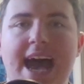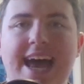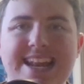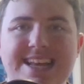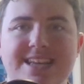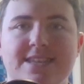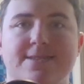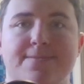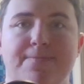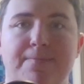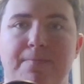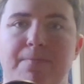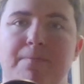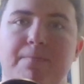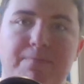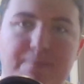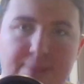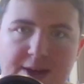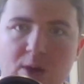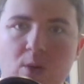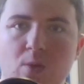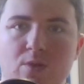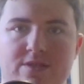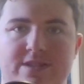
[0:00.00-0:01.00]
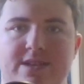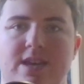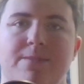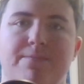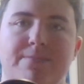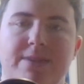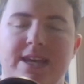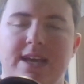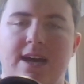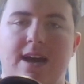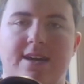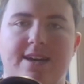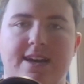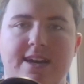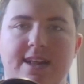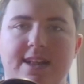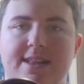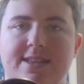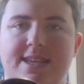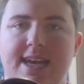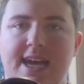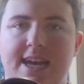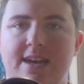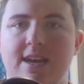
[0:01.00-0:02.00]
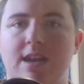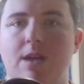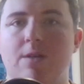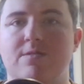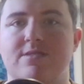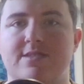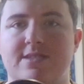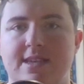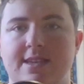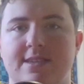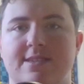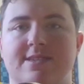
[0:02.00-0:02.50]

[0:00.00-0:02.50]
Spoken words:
That is built to be on a Nintendo